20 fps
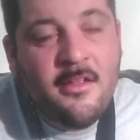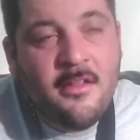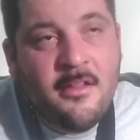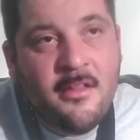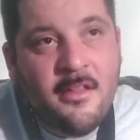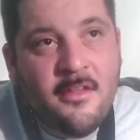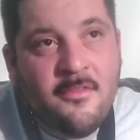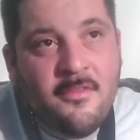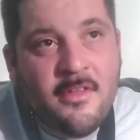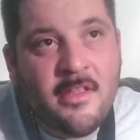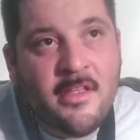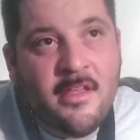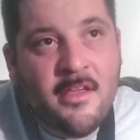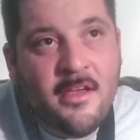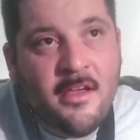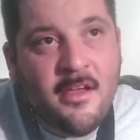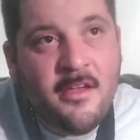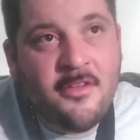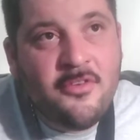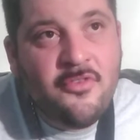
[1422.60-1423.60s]
lovely
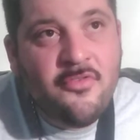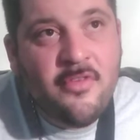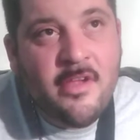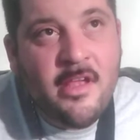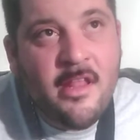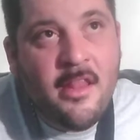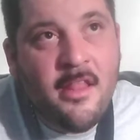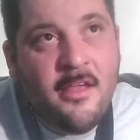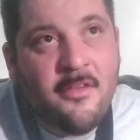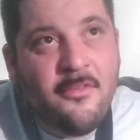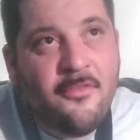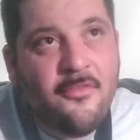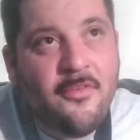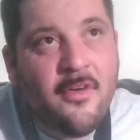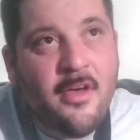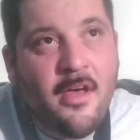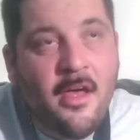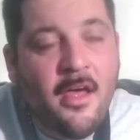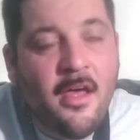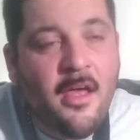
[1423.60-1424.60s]
Trio Life
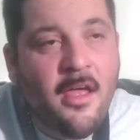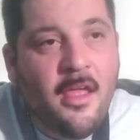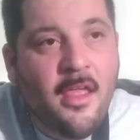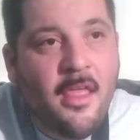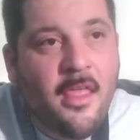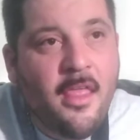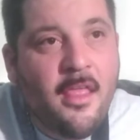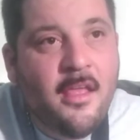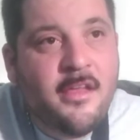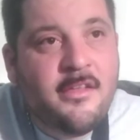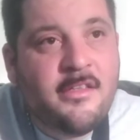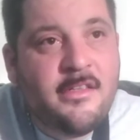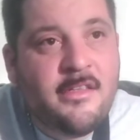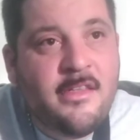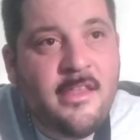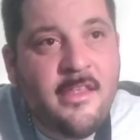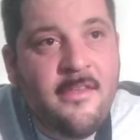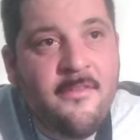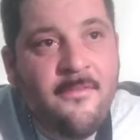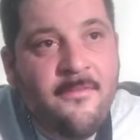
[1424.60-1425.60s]

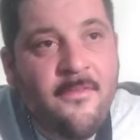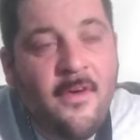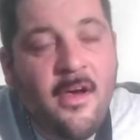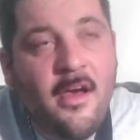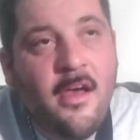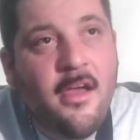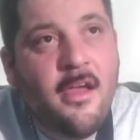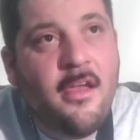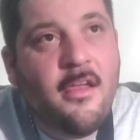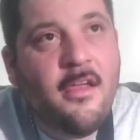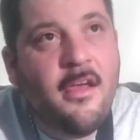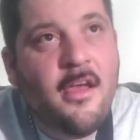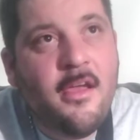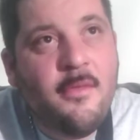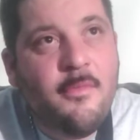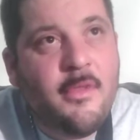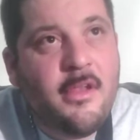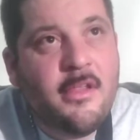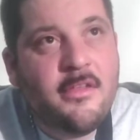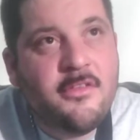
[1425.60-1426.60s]
Steve
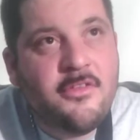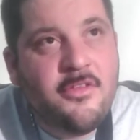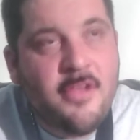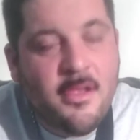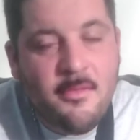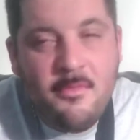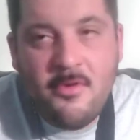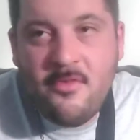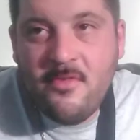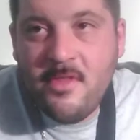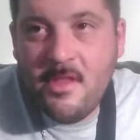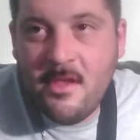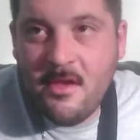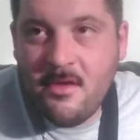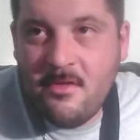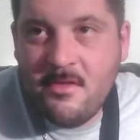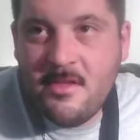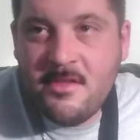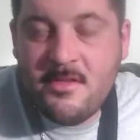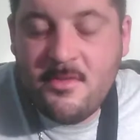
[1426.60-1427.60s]
Ibanez gem over there,
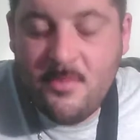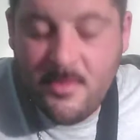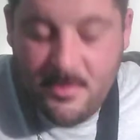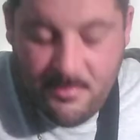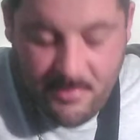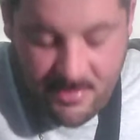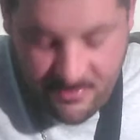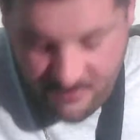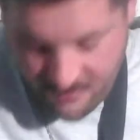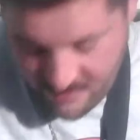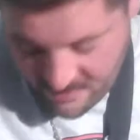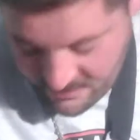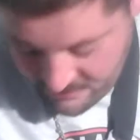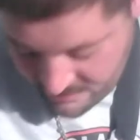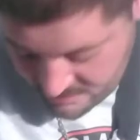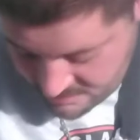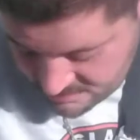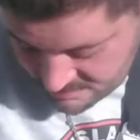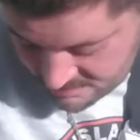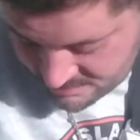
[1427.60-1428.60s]
and it's one of my
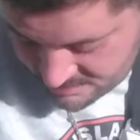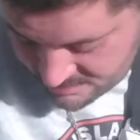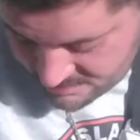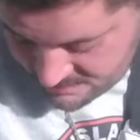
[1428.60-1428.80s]
favorites.